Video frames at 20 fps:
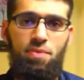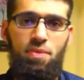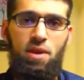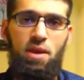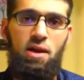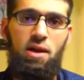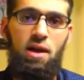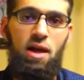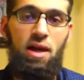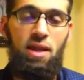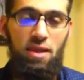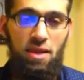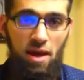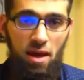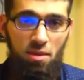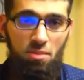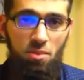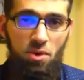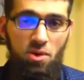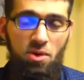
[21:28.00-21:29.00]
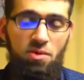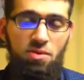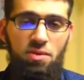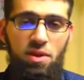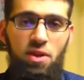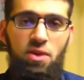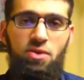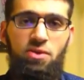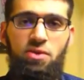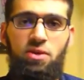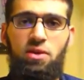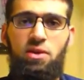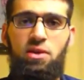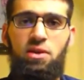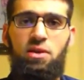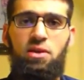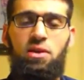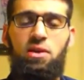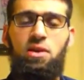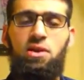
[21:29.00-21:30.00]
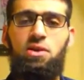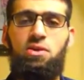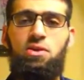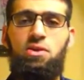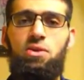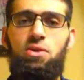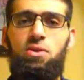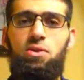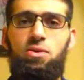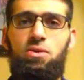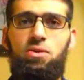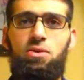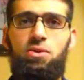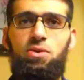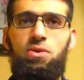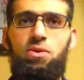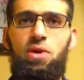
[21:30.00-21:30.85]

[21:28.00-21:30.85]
And that motivation to